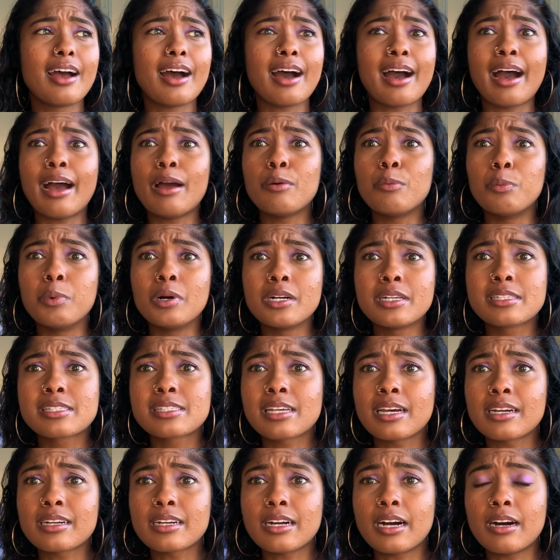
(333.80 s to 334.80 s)
I was
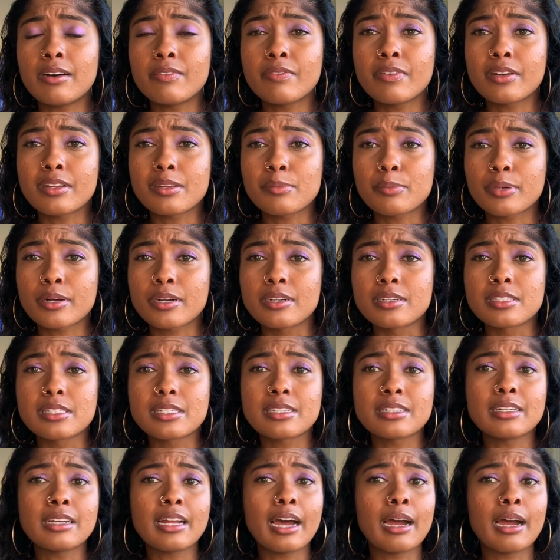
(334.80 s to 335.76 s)
that confident person.